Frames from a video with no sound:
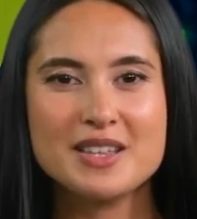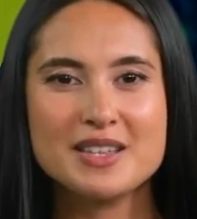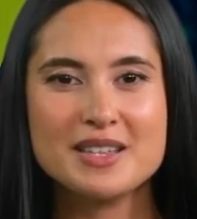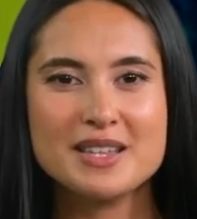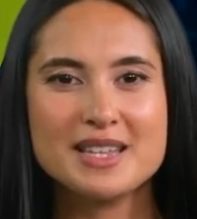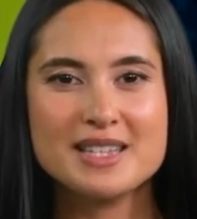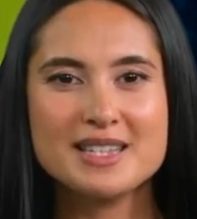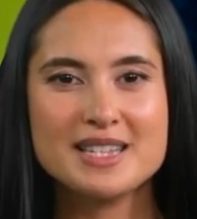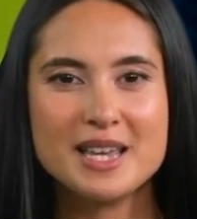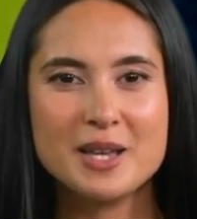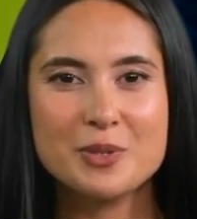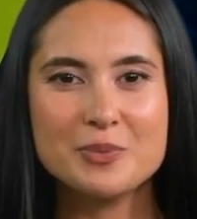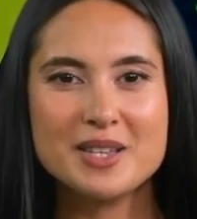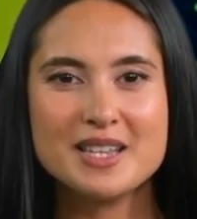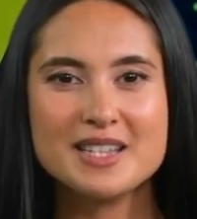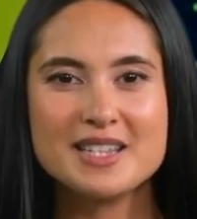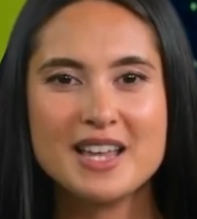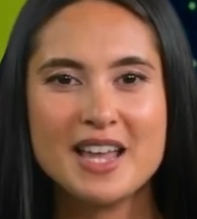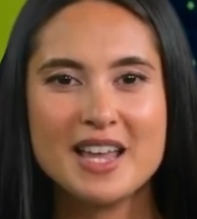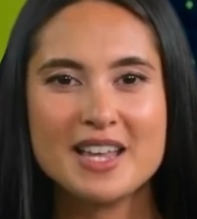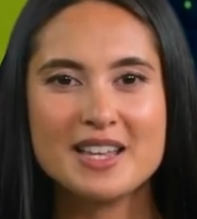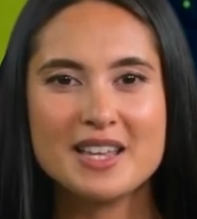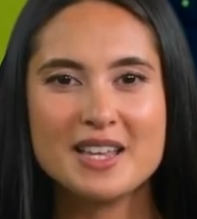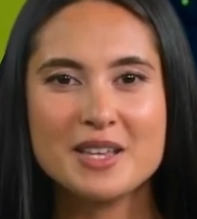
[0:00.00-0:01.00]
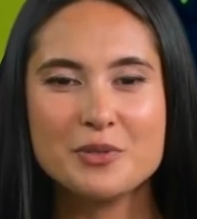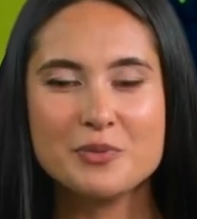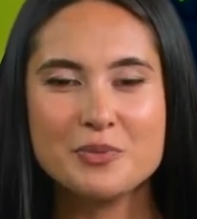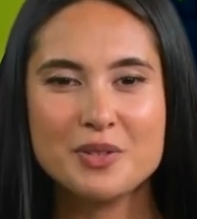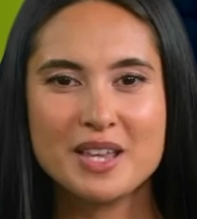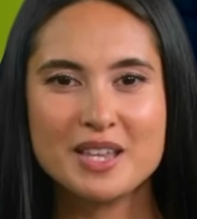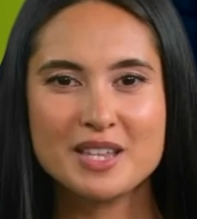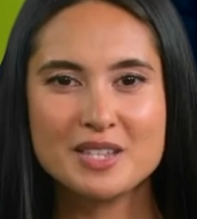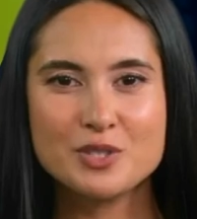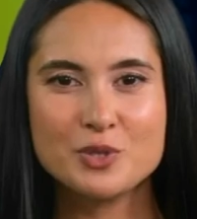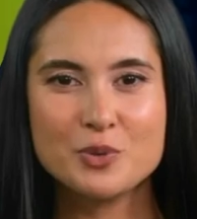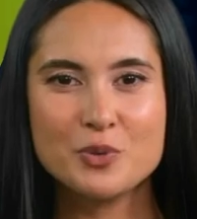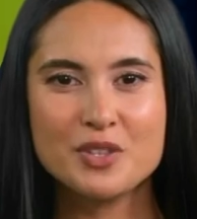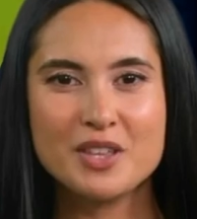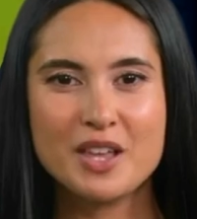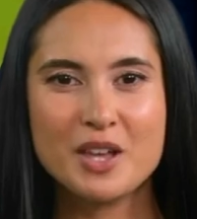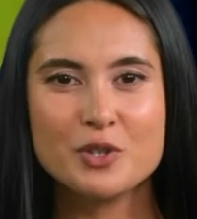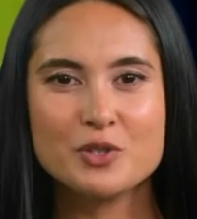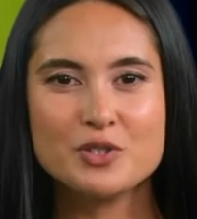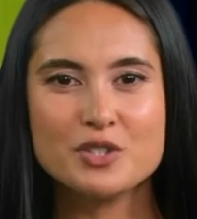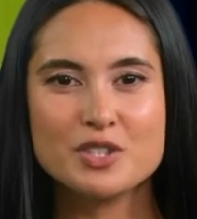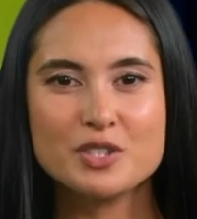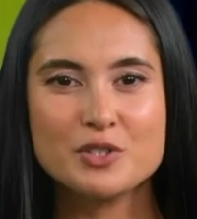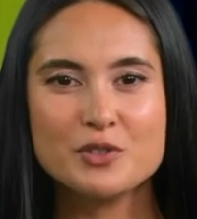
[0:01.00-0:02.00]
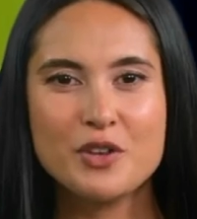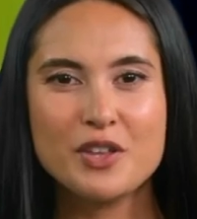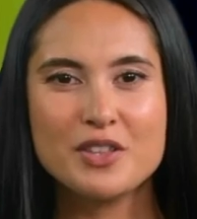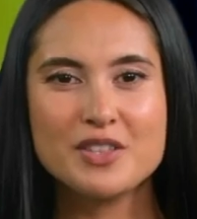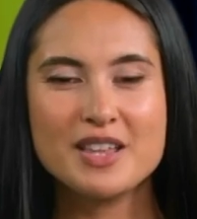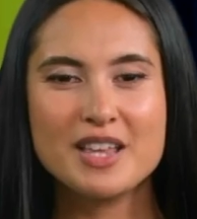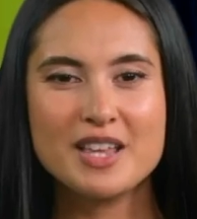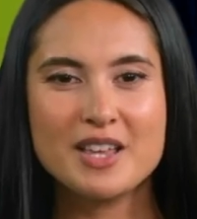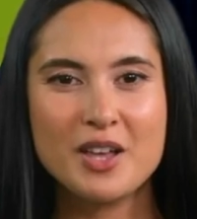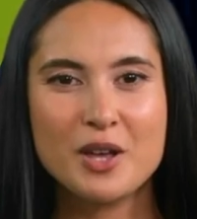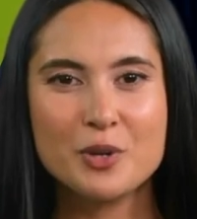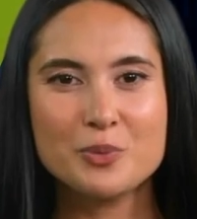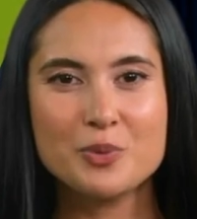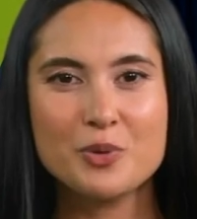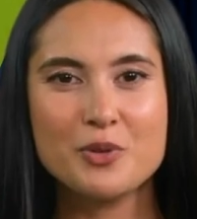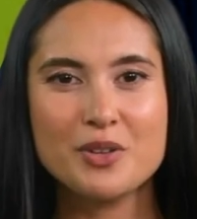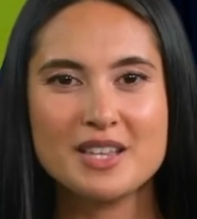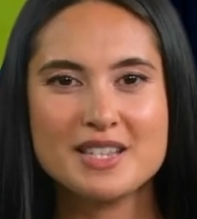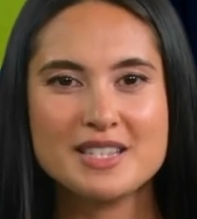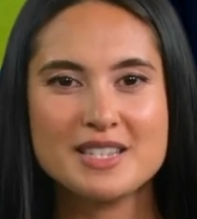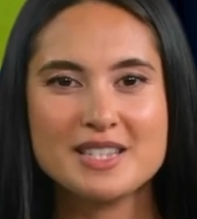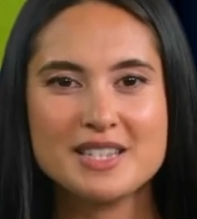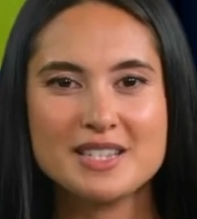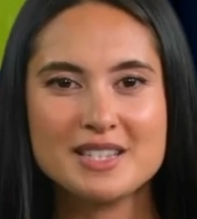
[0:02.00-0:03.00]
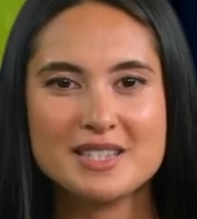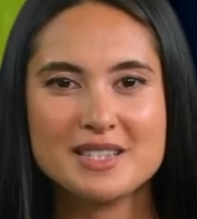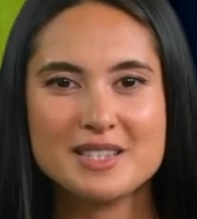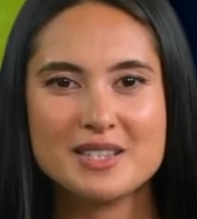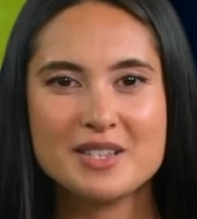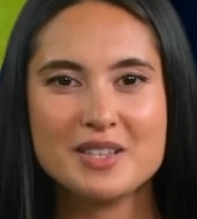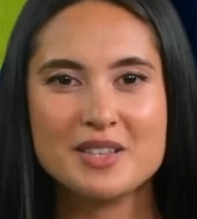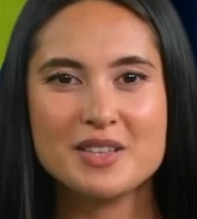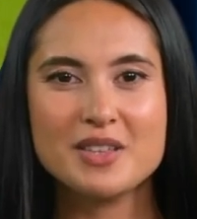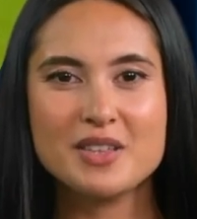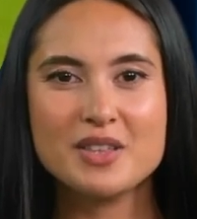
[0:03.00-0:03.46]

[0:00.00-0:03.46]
This can be done in minutes without disrupting operations.